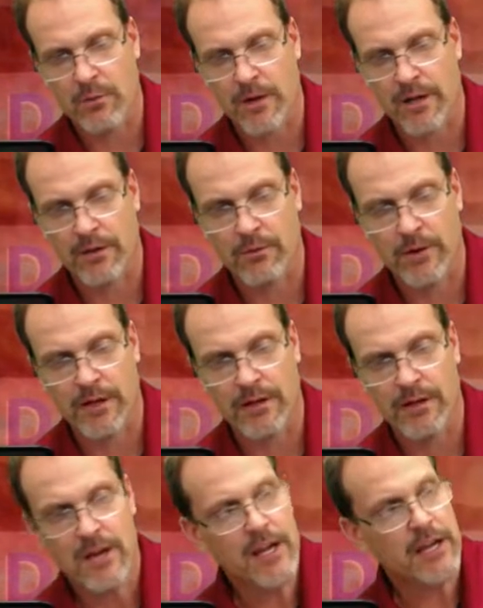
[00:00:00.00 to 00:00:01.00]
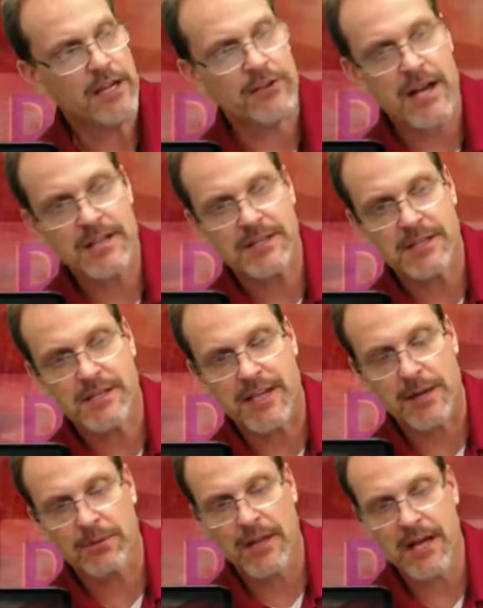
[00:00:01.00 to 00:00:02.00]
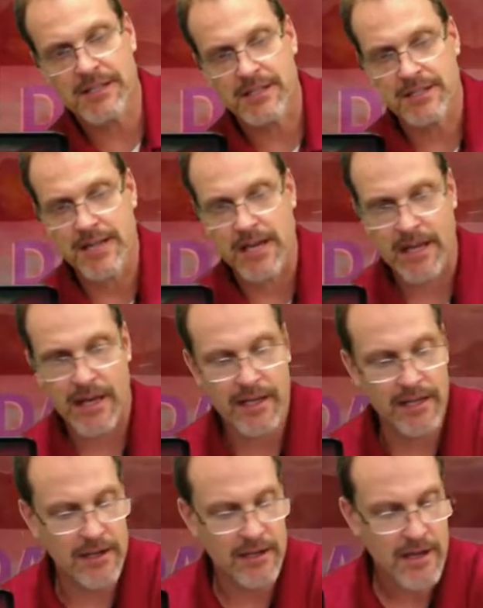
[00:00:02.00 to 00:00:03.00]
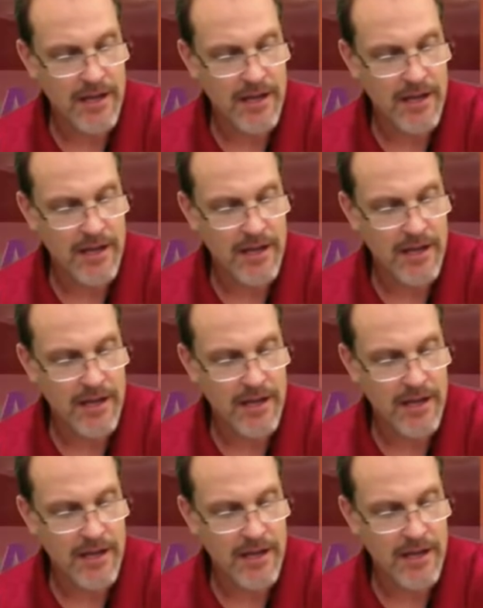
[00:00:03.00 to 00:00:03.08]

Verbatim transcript: when when it tries to stabilize in 1080